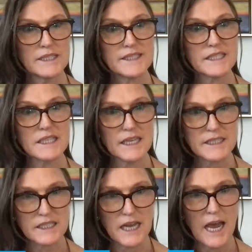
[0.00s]
It's
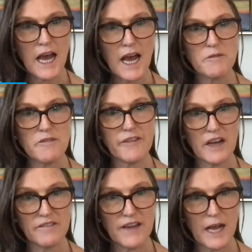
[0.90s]
less than half
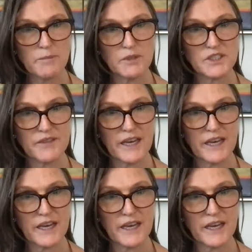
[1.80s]
of Apple's